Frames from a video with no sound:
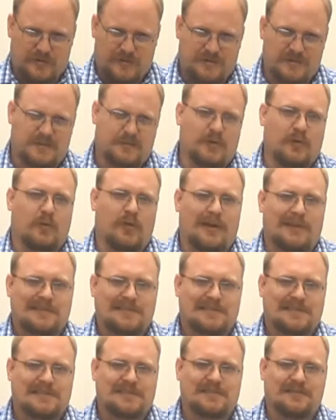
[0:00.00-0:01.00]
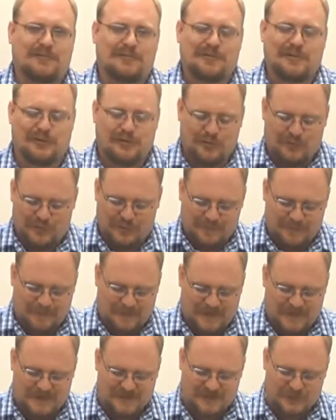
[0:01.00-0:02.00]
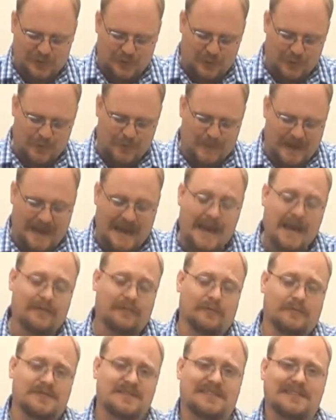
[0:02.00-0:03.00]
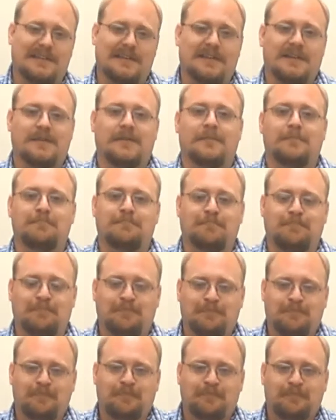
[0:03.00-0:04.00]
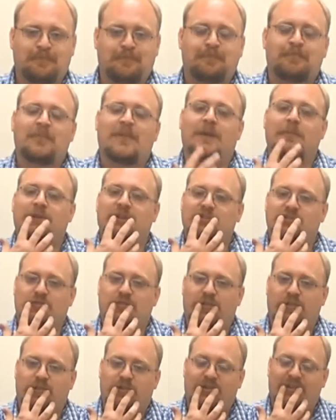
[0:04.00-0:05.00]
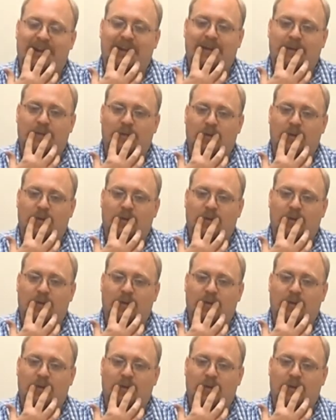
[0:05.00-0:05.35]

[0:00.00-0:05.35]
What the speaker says: it. It's been a while since their recruitment. So I have them say and make sure that they're tight on